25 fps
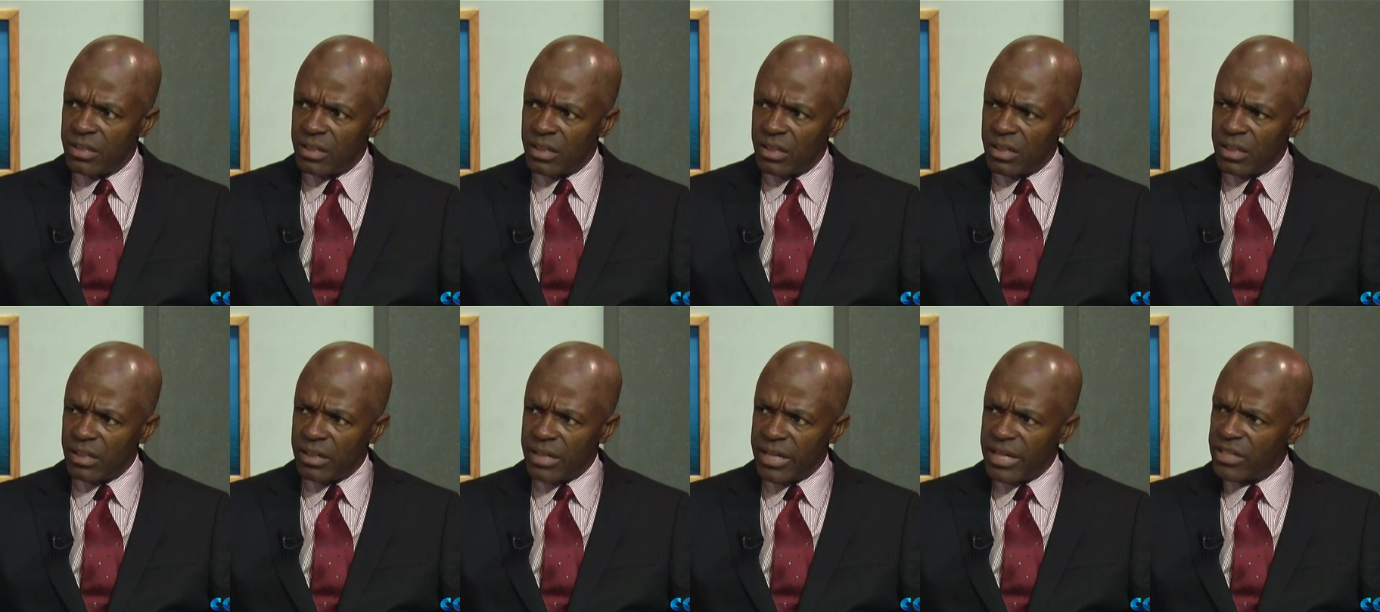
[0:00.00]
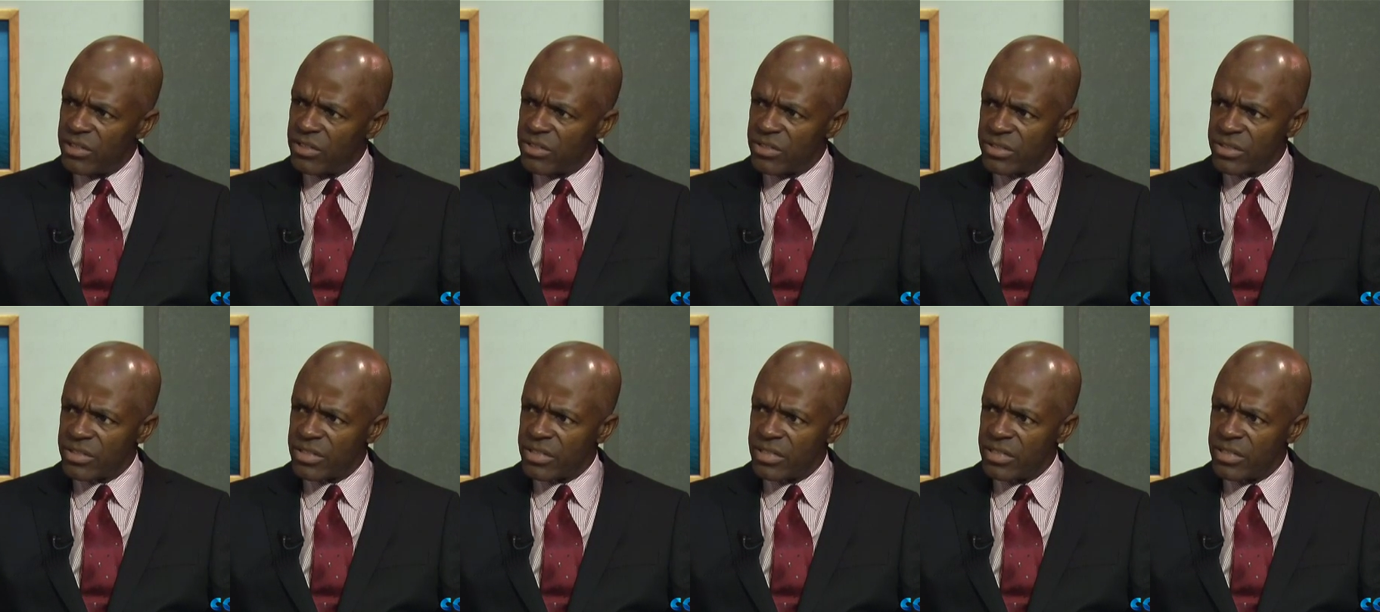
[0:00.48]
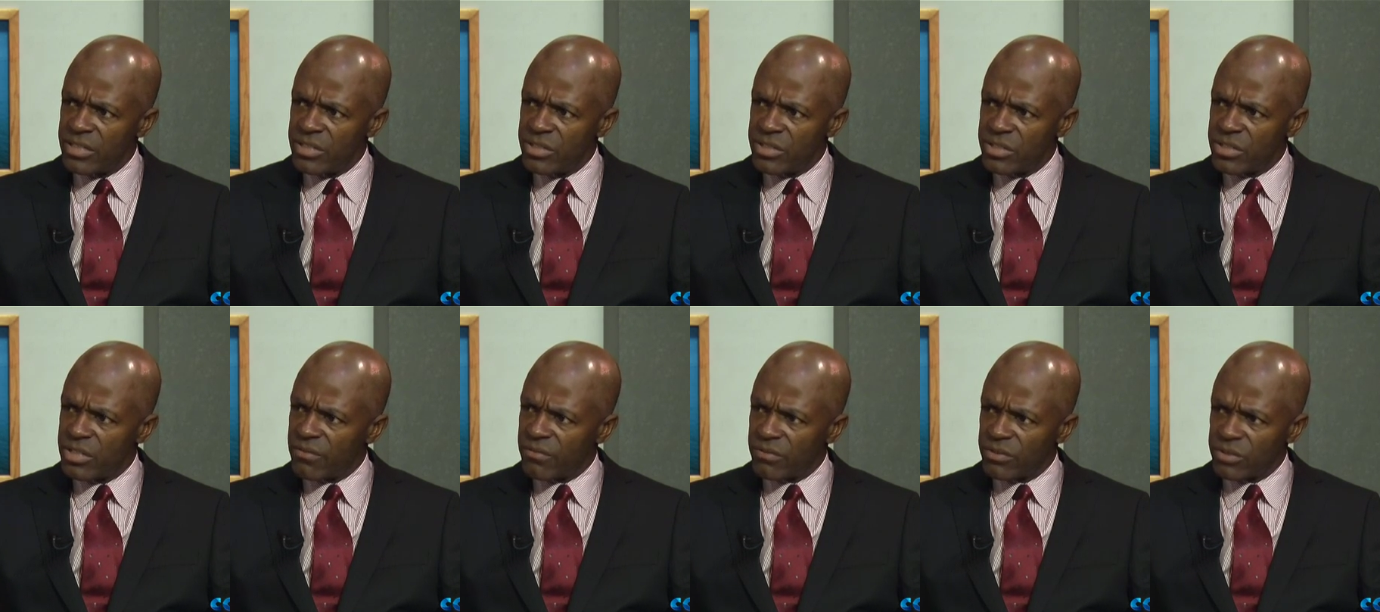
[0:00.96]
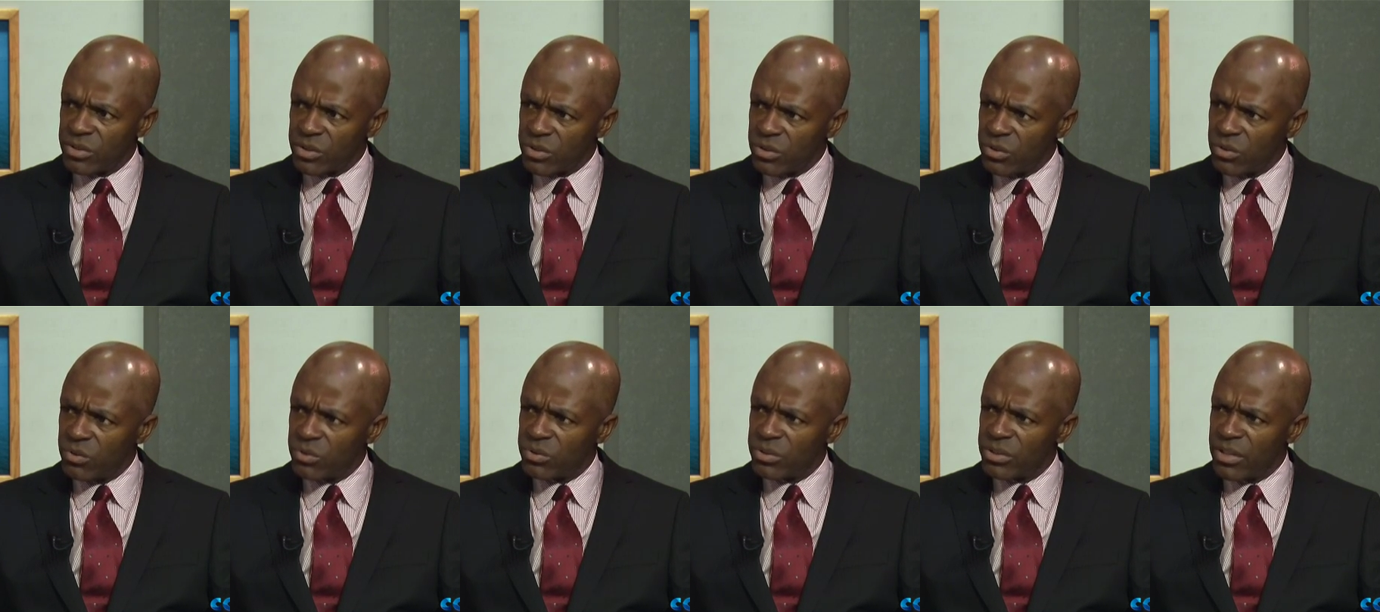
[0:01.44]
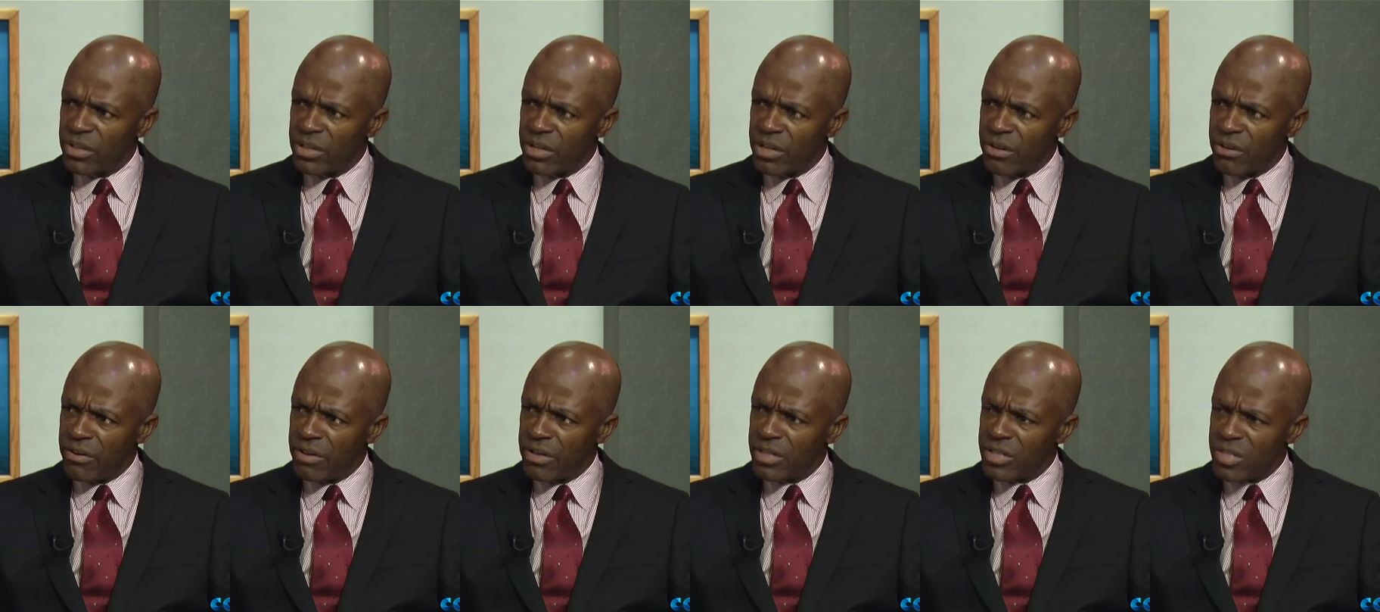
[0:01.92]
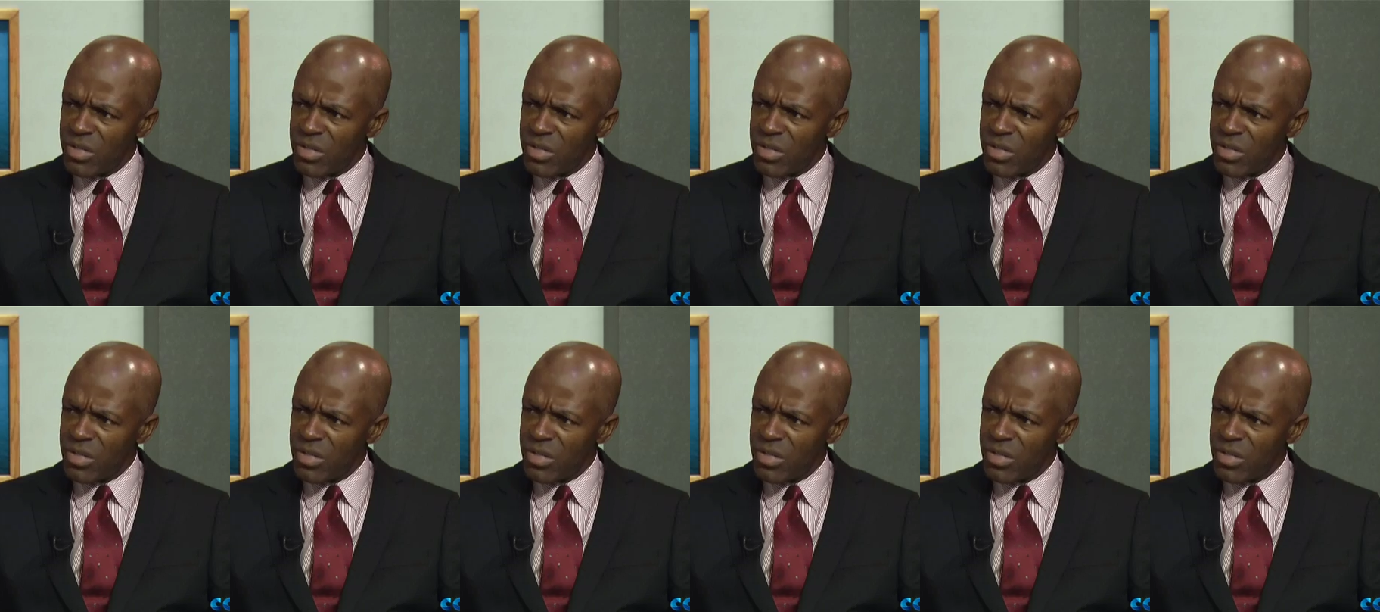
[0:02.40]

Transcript: uh, agencies, different schools in the area.